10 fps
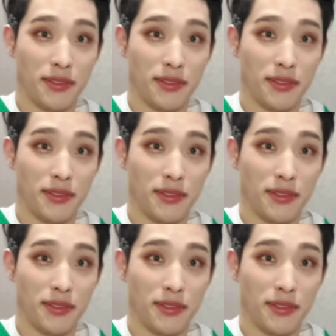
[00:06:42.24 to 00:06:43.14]

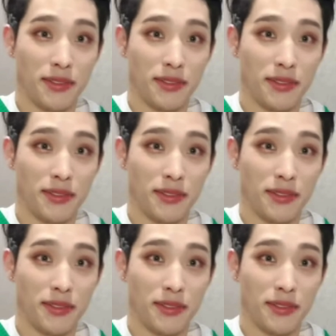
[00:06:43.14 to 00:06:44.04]

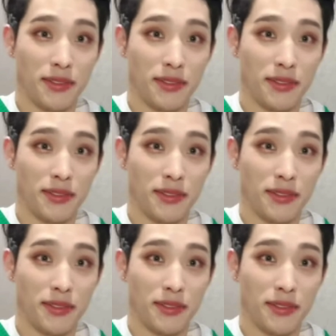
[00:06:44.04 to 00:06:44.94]

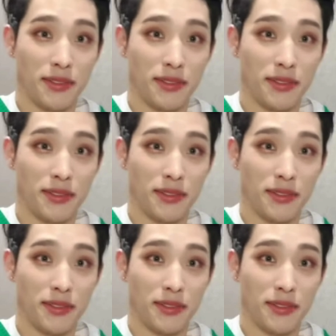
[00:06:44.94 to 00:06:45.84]

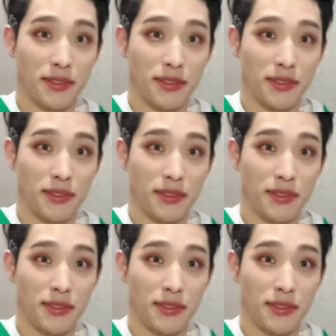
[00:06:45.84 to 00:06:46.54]
(silent)